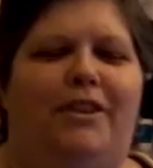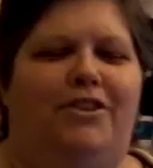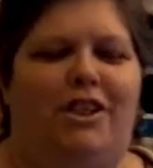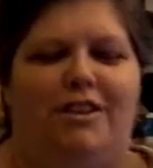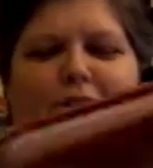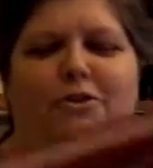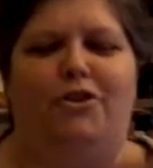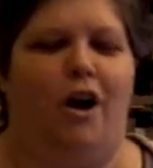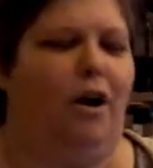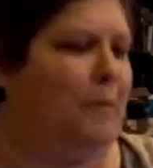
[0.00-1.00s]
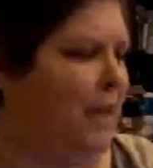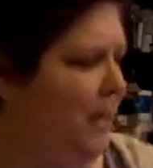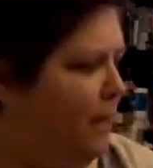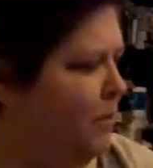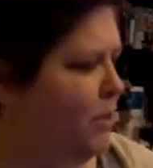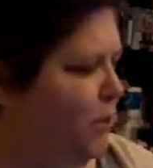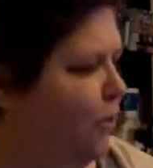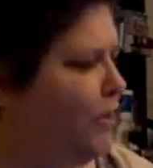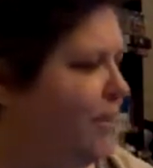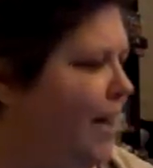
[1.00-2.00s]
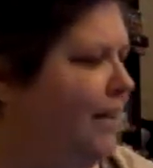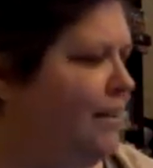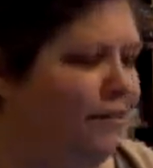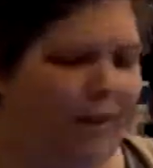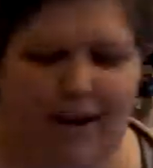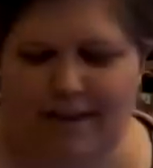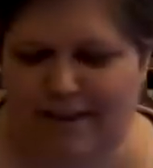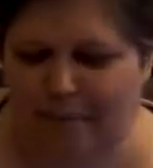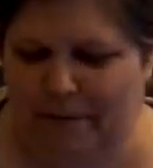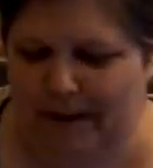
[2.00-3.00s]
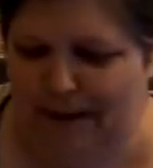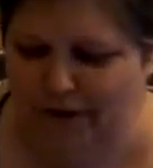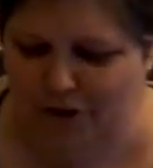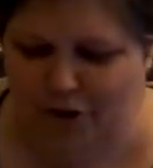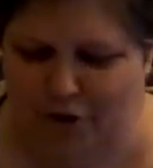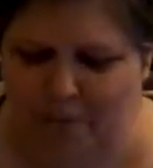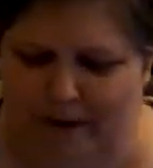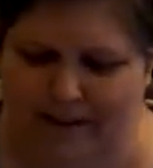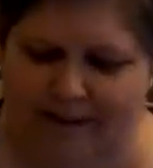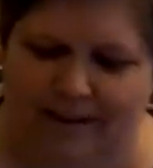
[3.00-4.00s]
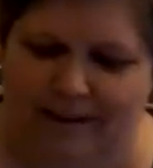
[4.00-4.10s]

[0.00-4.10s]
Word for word: they're just so charming, and he was so excited to find something in German,